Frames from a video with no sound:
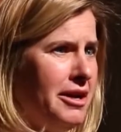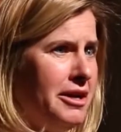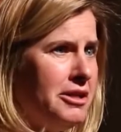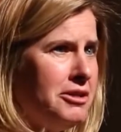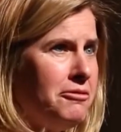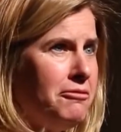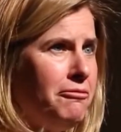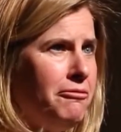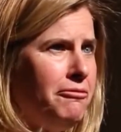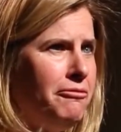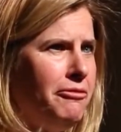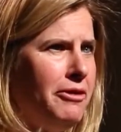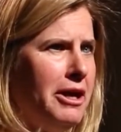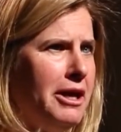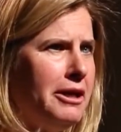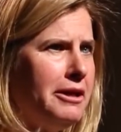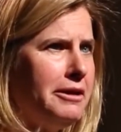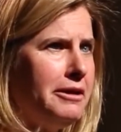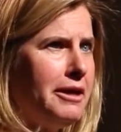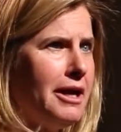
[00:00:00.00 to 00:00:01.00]

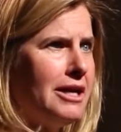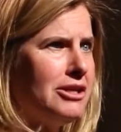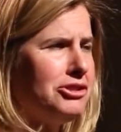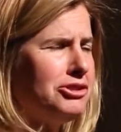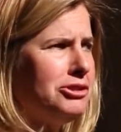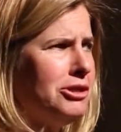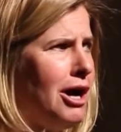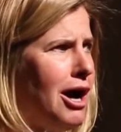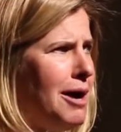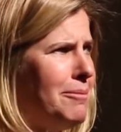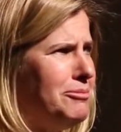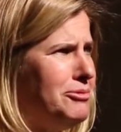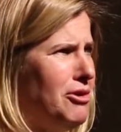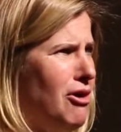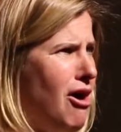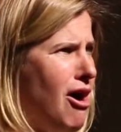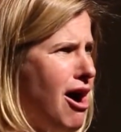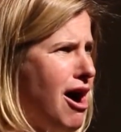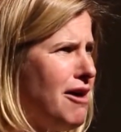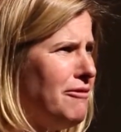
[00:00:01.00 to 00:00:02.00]
performers
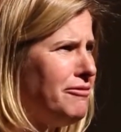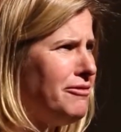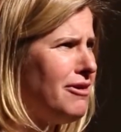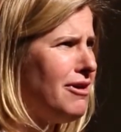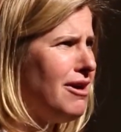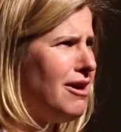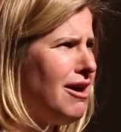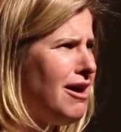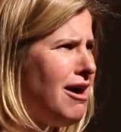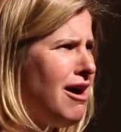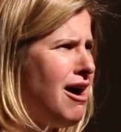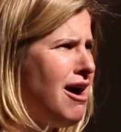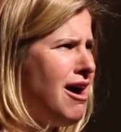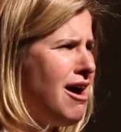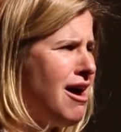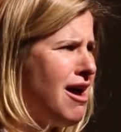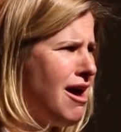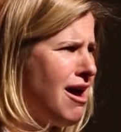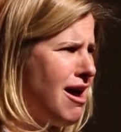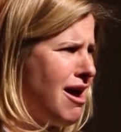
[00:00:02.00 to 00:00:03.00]
internationally
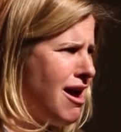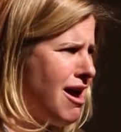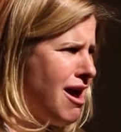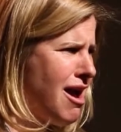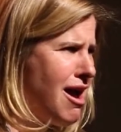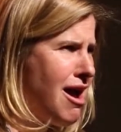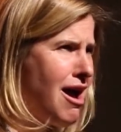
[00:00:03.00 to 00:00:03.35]
who have